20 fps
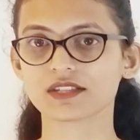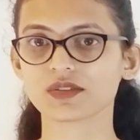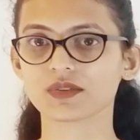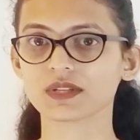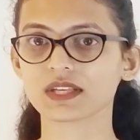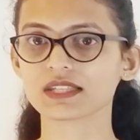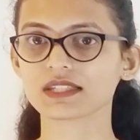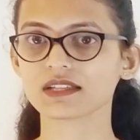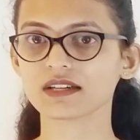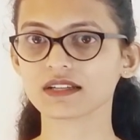So
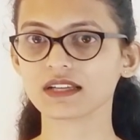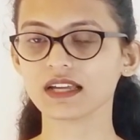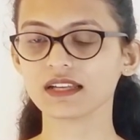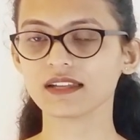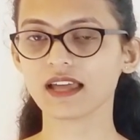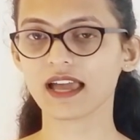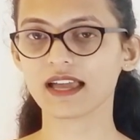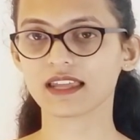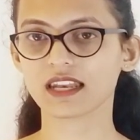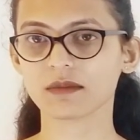the circuit
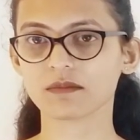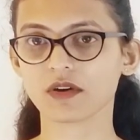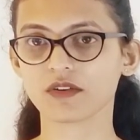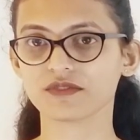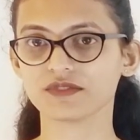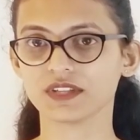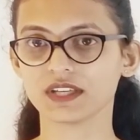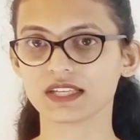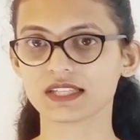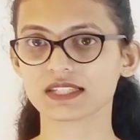diagram
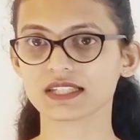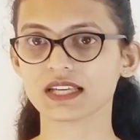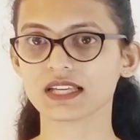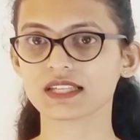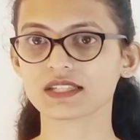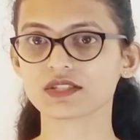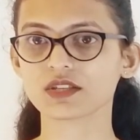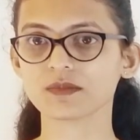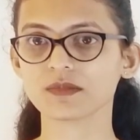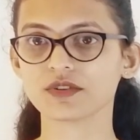of this
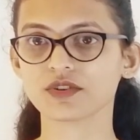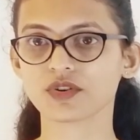is to be